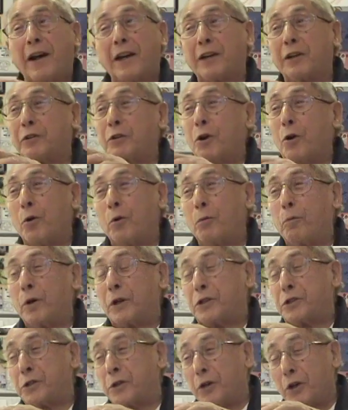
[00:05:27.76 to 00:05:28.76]
I'd have known
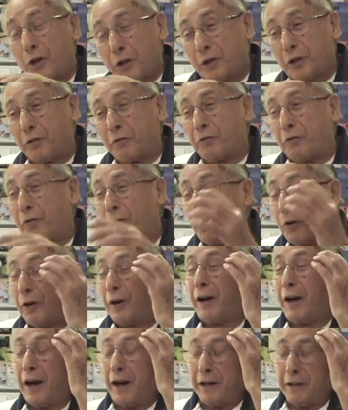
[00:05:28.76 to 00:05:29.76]
what you're looking for,
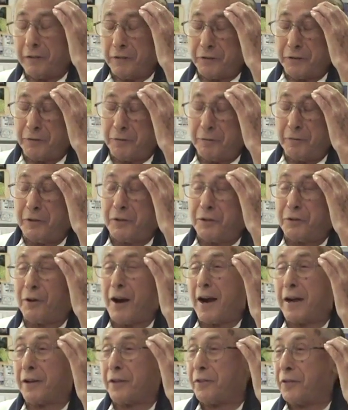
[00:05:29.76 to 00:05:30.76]
I'd have
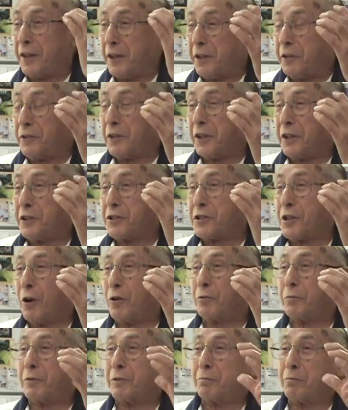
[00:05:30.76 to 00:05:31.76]
tried to think things
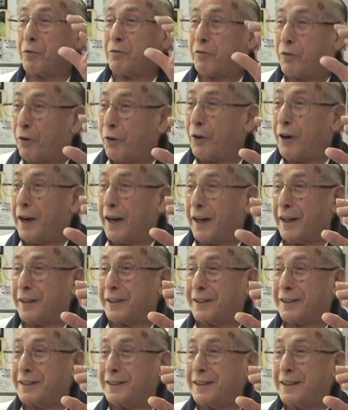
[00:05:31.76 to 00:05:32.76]
out
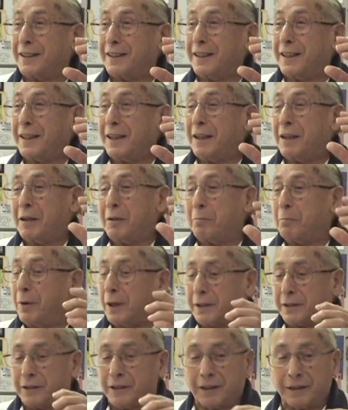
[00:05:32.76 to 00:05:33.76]
beforehand.
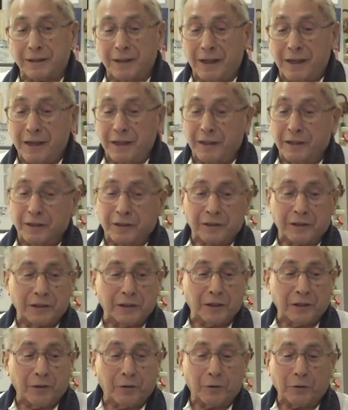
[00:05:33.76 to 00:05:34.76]
But
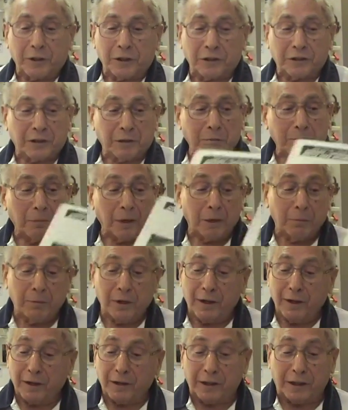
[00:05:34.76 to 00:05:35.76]
you know,
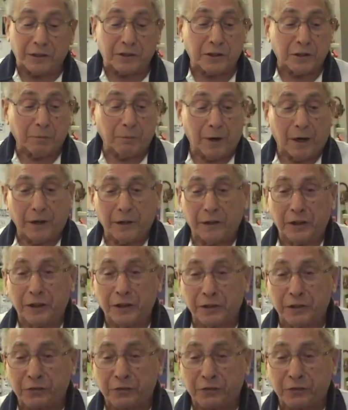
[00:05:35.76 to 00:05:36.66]
maybe I'll get some ideas